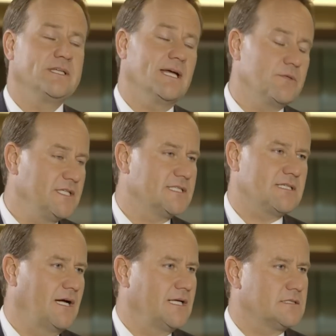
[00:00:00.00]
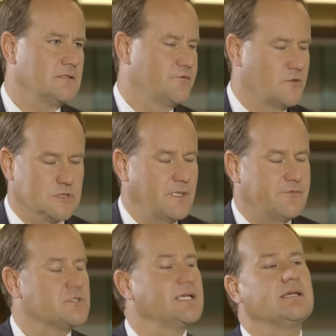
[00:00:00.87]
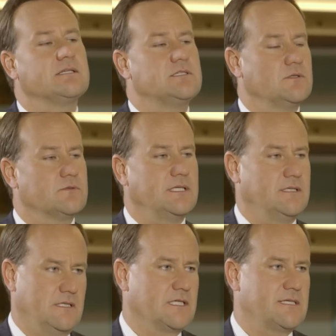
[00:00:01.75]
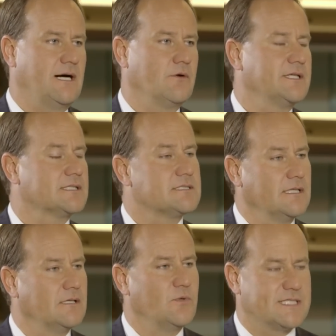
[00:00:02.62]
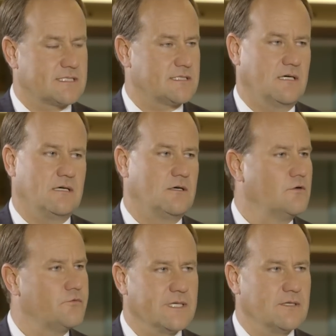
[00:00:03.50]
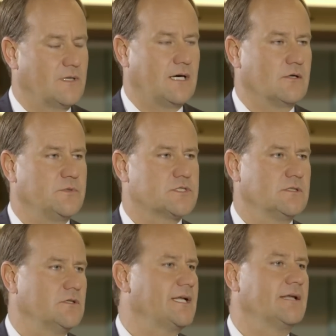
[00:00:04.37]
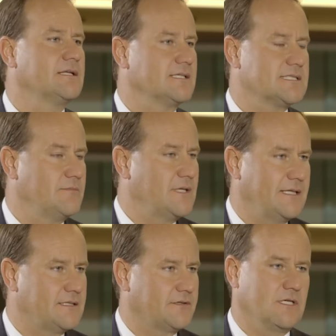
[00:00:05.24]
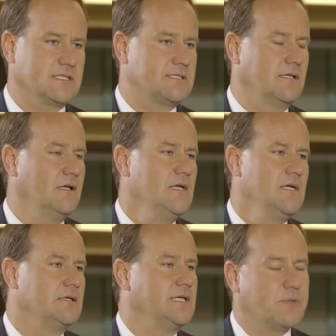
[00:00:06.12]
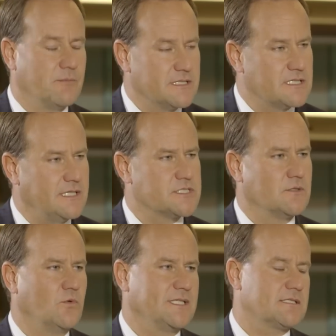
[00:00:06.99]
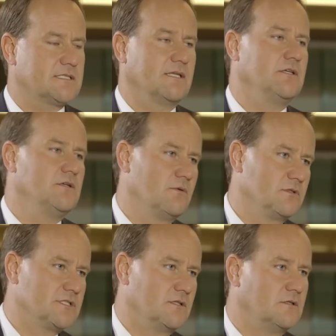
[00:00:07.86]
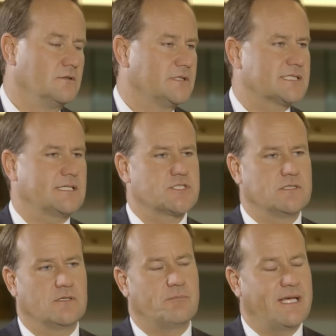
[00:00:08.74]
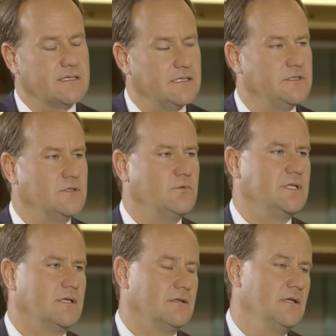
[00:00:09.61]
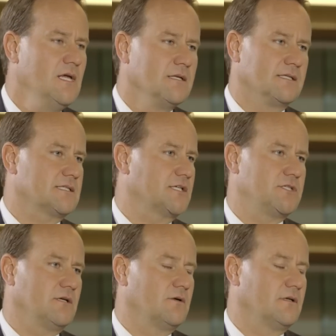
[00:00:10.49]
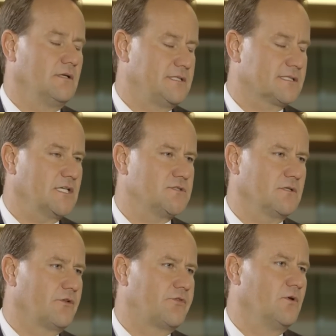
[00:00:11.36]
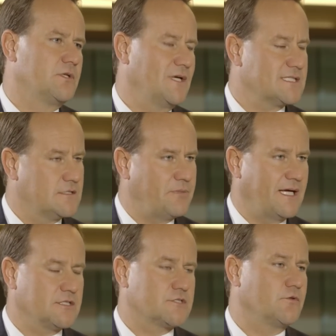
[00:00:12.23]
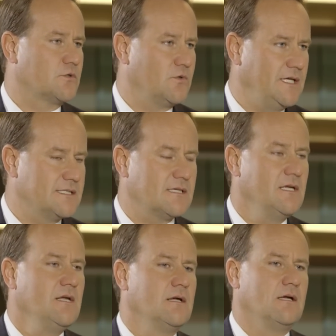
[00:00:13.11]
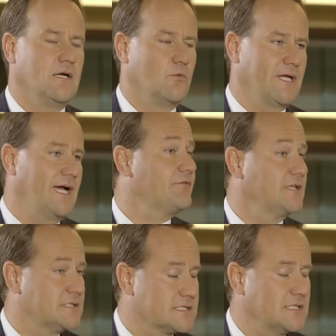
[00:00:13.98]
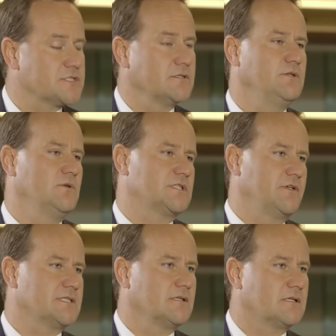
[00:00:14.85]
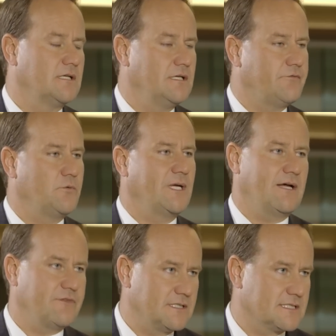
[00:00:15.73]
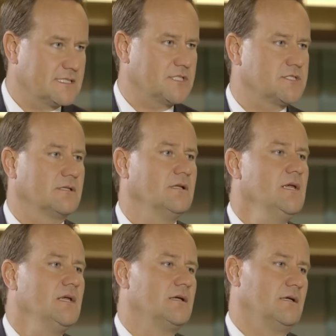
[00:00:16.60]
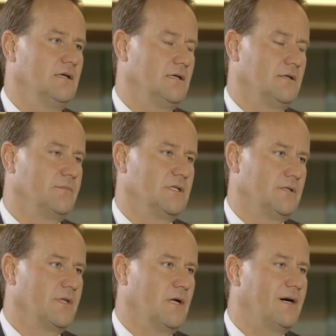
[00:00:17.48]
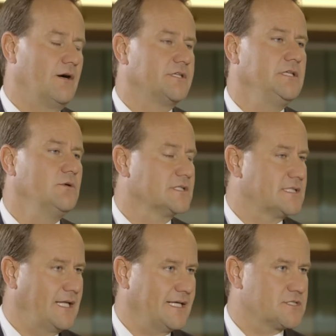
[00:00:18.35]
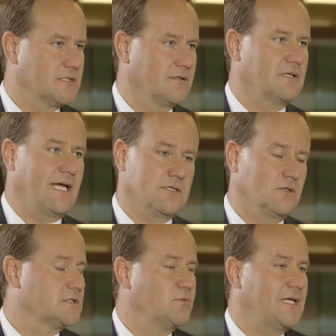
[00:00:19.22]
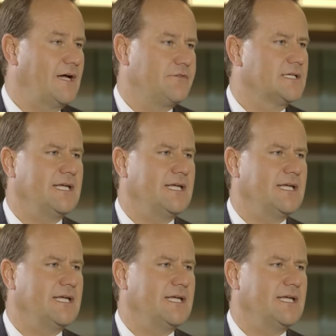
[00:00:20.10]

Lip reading: the equity side, of course, we have to take into account that still risks are hovering around. We should not underestimate that there are still implementation risks in the Eurozone, discussion on the banking union, discussion on the third rescue package for Greece. We have that discussion on US fiscal cliff. We have that discussion about the US election. And also we have the